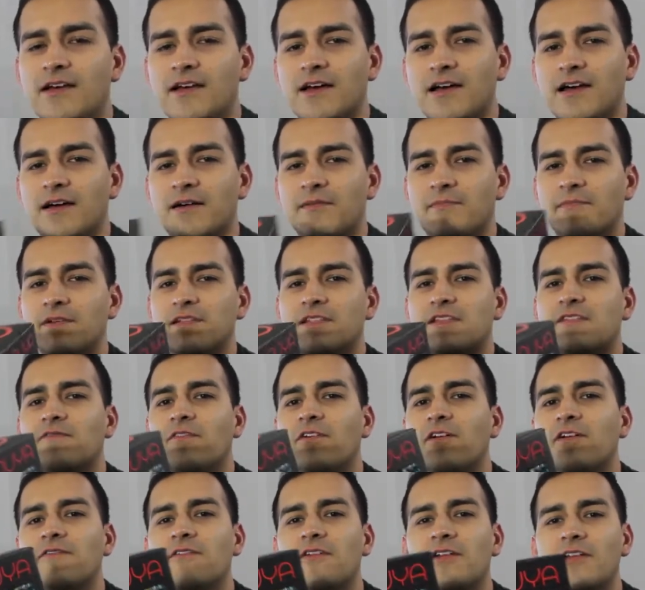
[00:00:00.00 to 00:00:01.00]
But it's
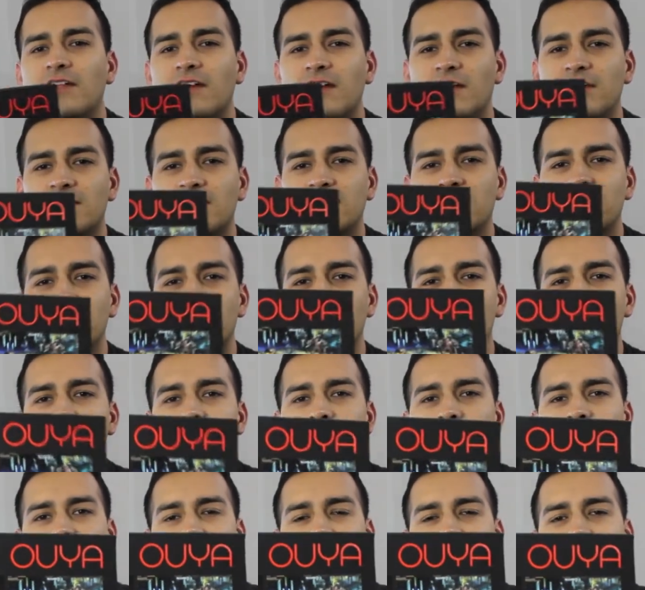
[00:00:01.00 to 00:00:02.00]
very, very nice.
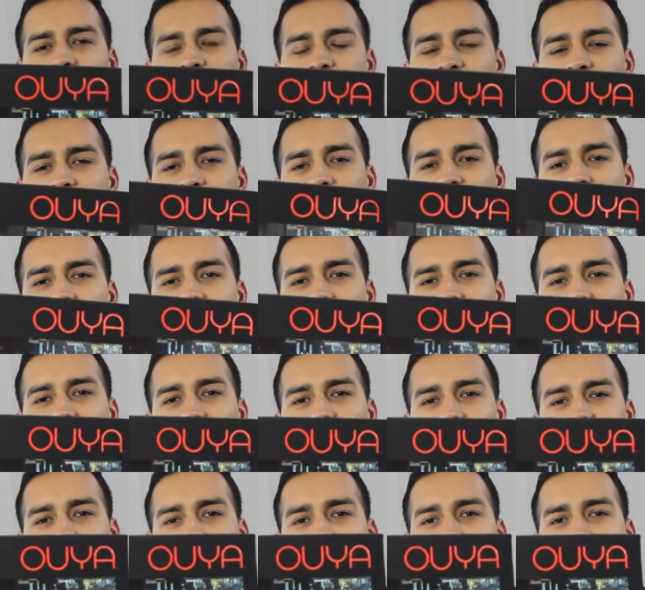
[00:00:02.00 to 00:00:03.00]
So here's the back. It
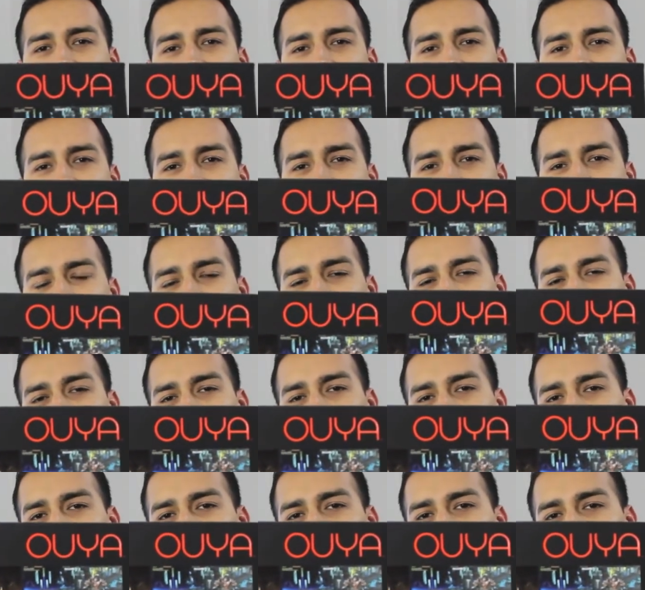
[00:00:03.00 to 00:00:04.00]
has some images of some of the
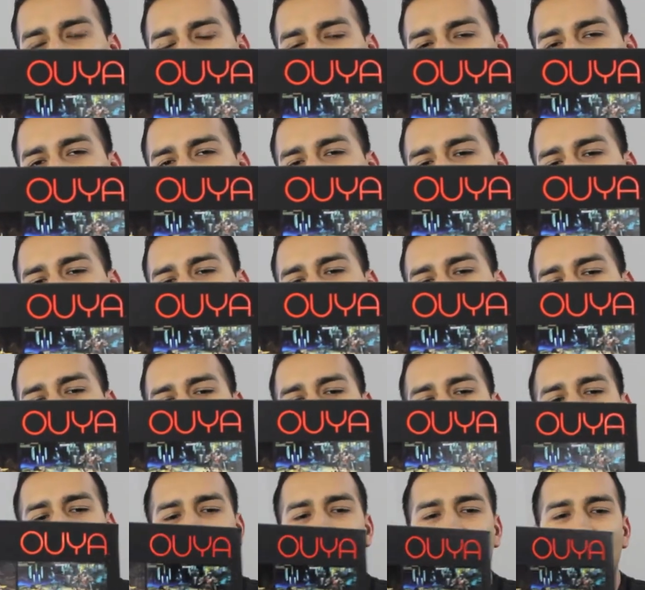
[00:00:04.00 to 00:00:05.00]
games on here,
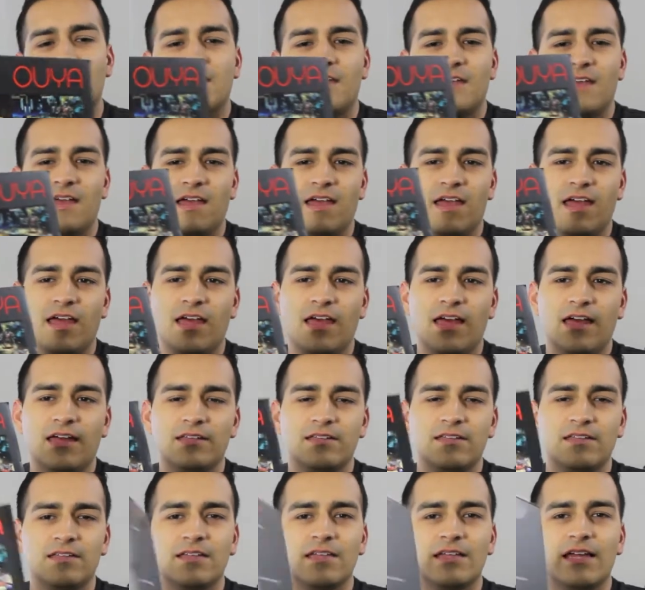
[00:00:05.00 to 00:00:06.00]

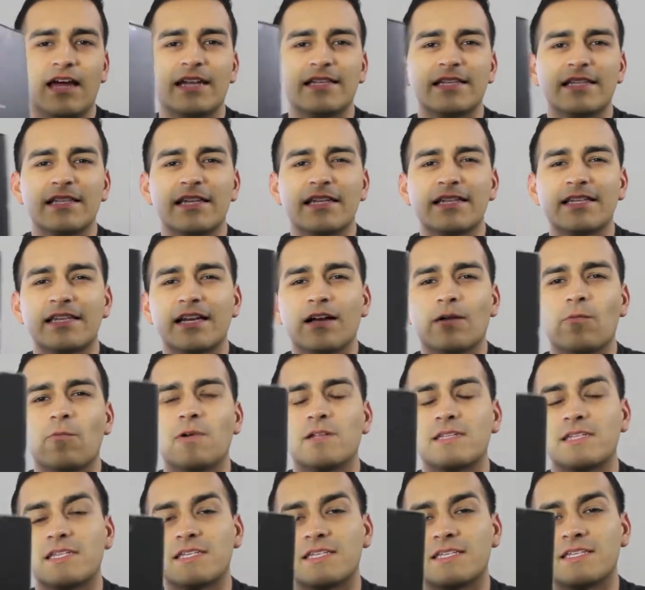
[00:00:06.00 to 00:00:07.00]
and has a listing of
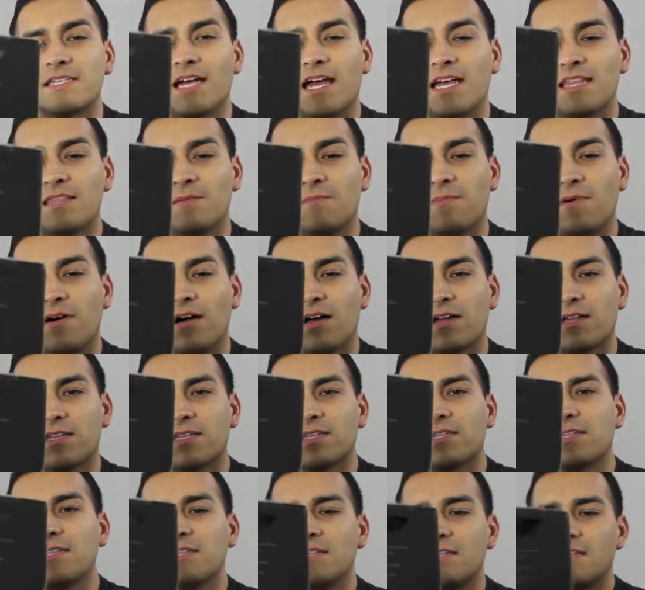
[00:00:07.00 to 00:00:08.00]
what's inside the
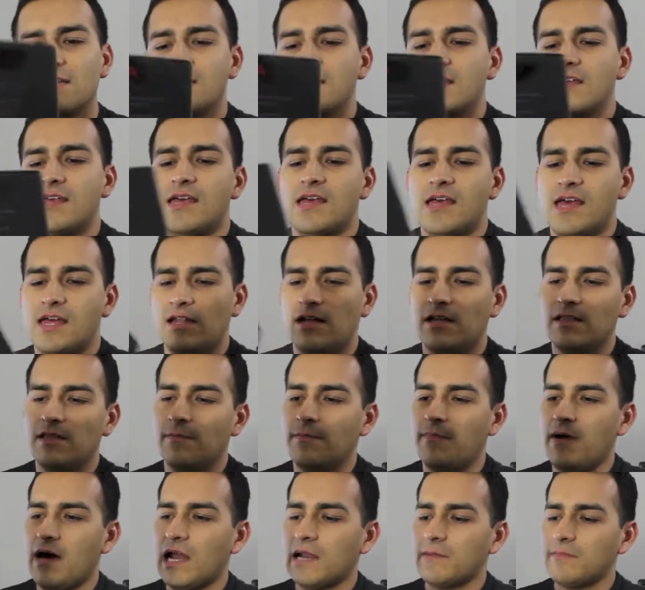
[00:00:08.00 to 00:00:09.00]
box. And on the
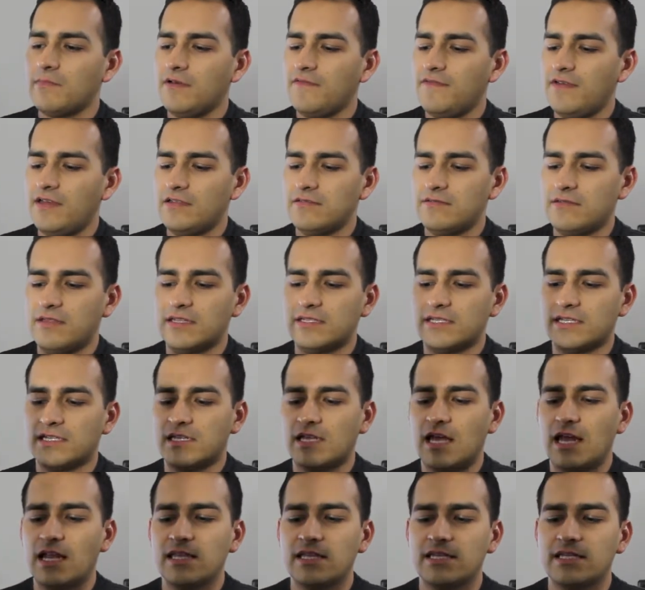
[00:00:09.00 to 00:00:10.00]
bottom of it, it's
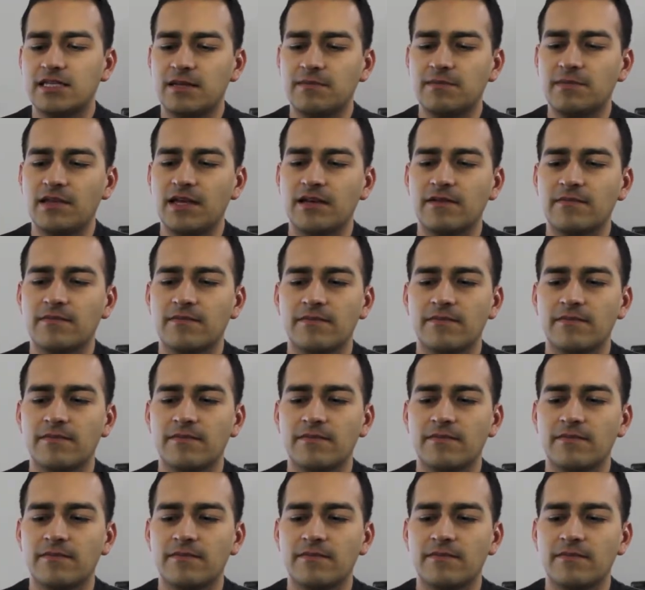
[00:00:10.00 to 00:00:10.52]
just kind of the same thing.